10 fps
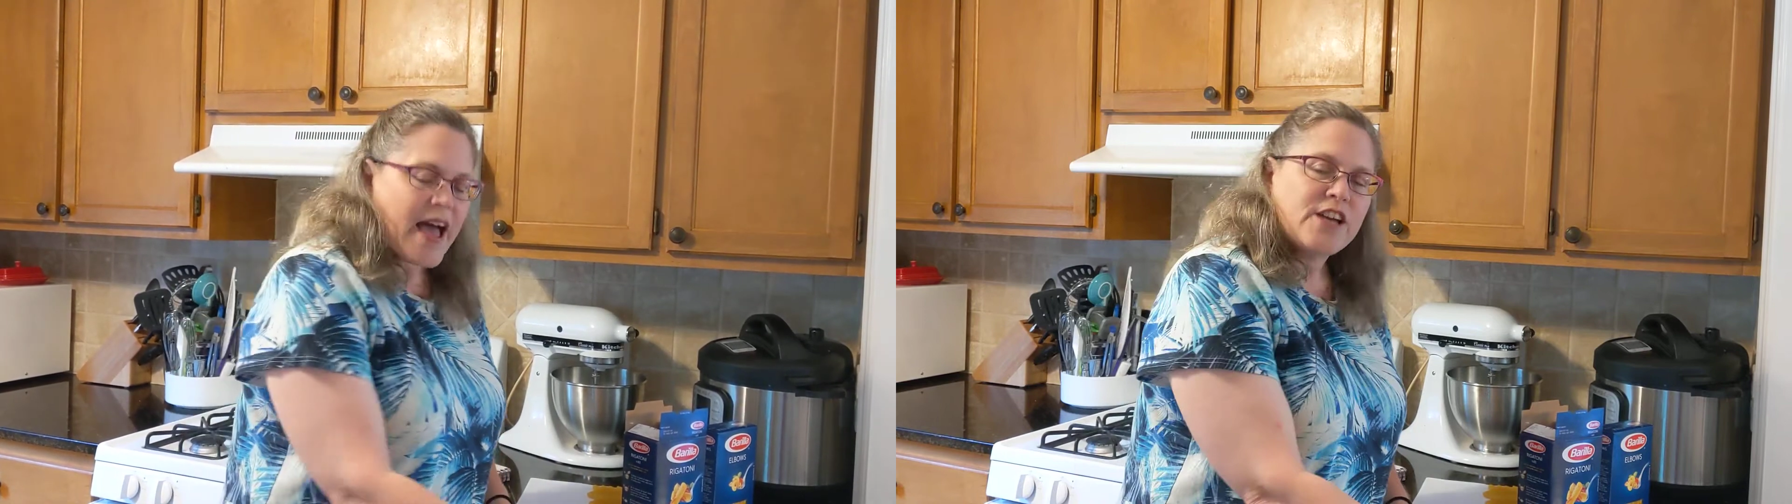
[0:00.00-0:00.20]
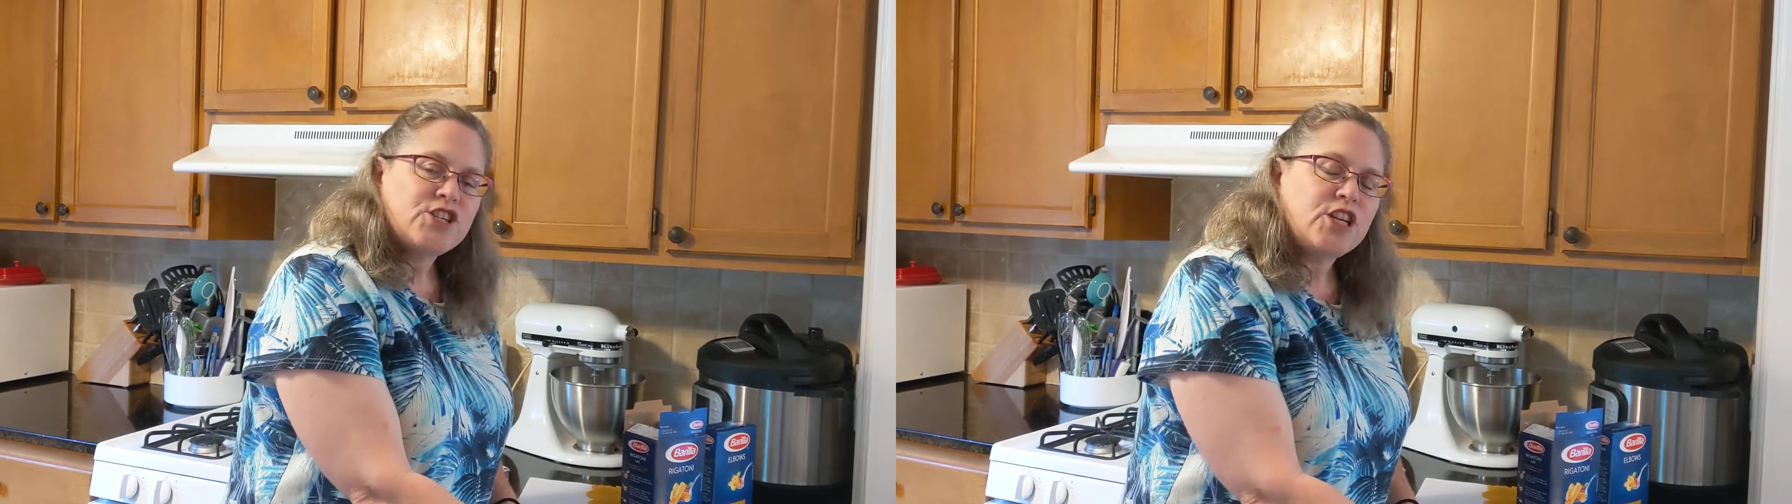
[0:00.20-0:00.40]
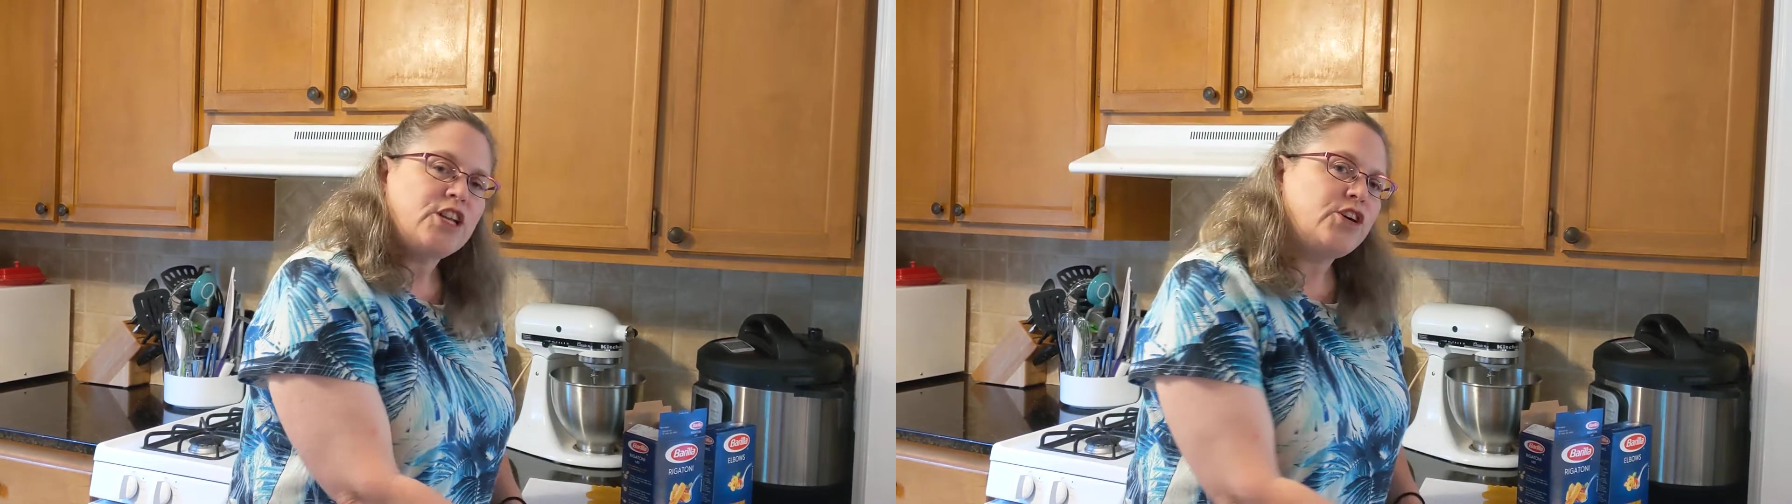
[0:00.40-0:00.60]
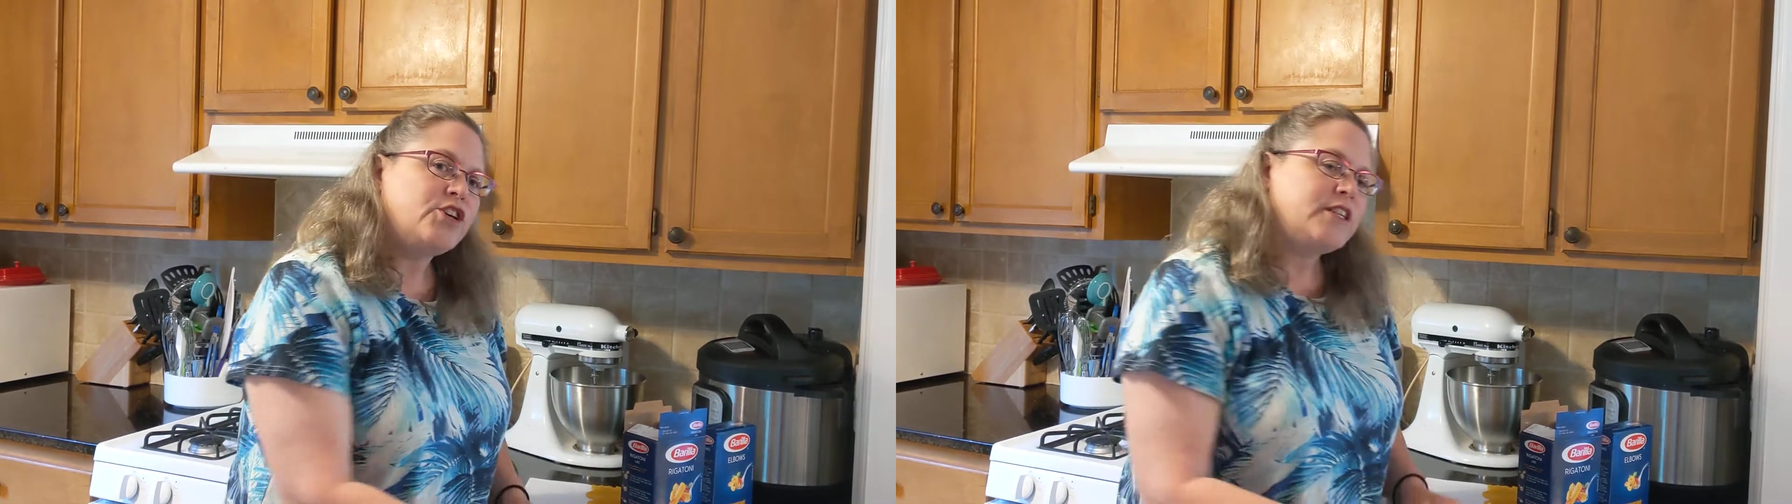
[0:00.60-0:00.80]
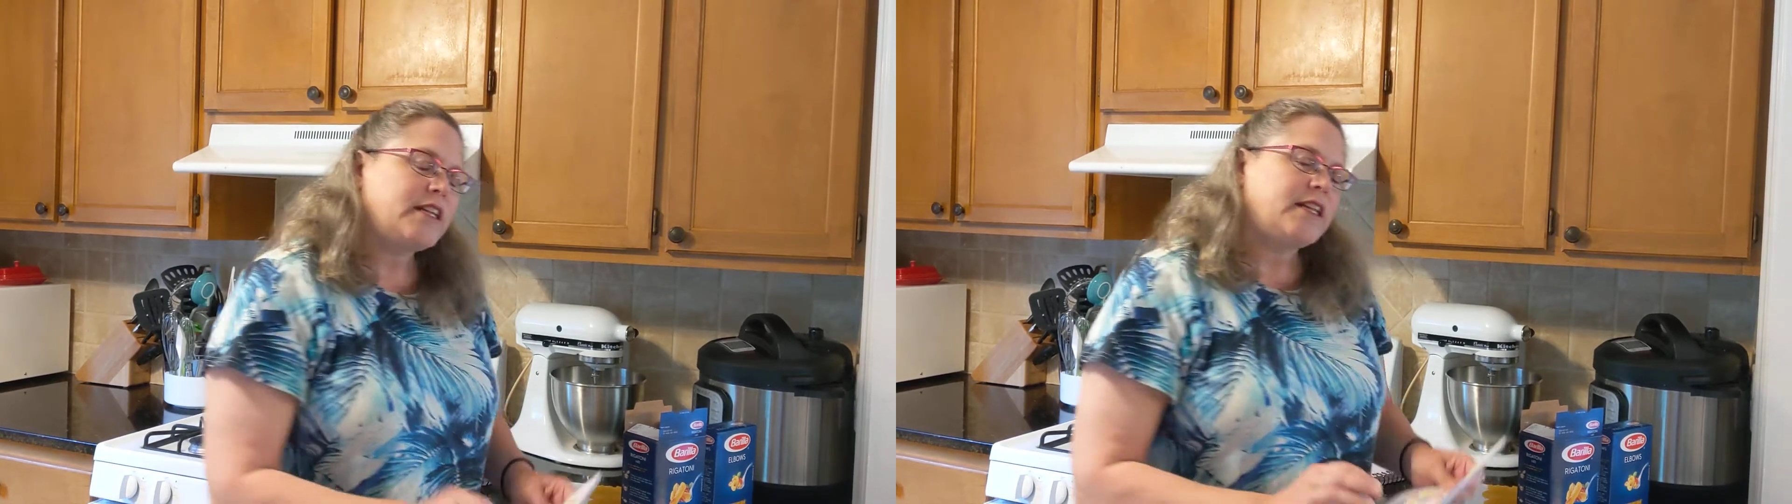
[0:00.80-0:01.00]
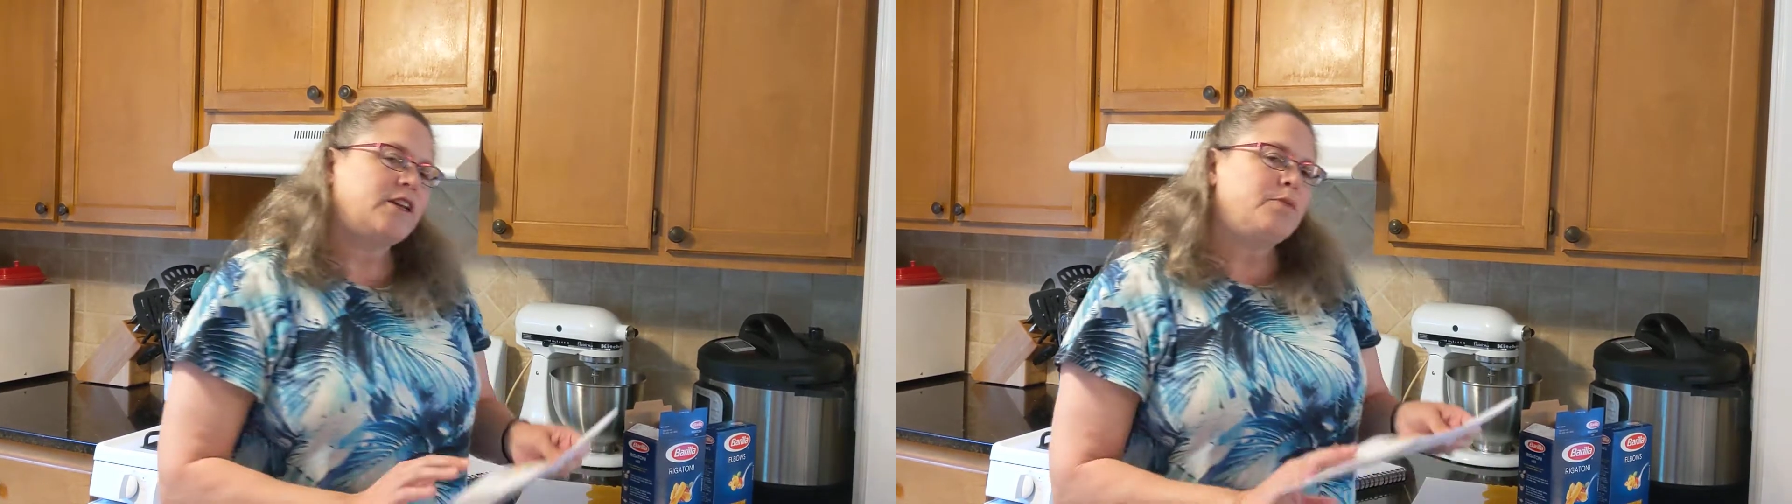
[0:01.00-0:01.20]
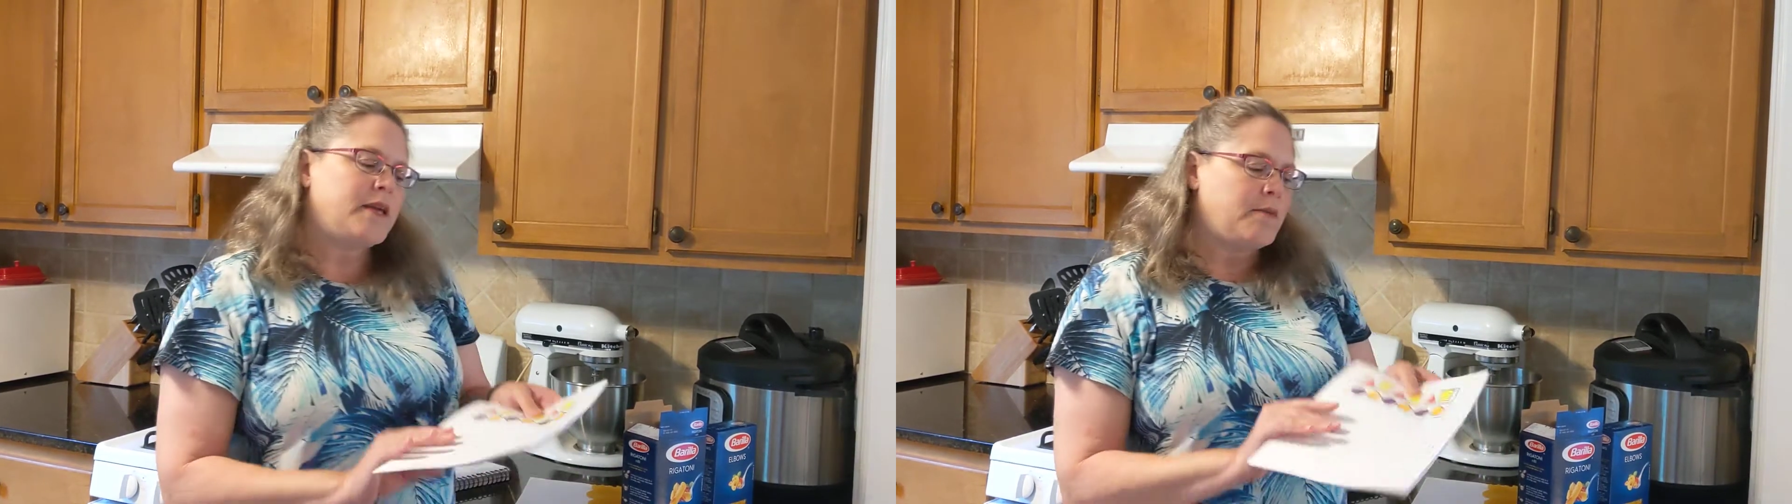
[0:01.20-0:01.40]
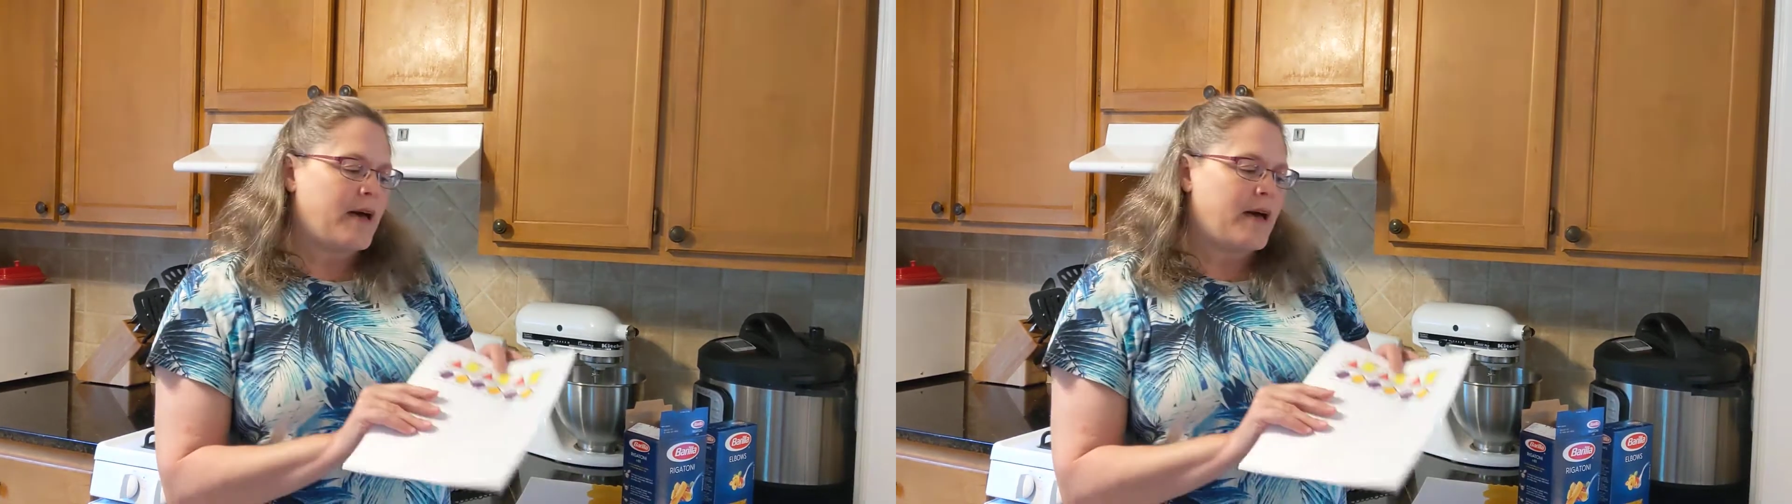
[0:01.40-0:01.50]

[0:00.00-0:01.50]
actually learned a little bit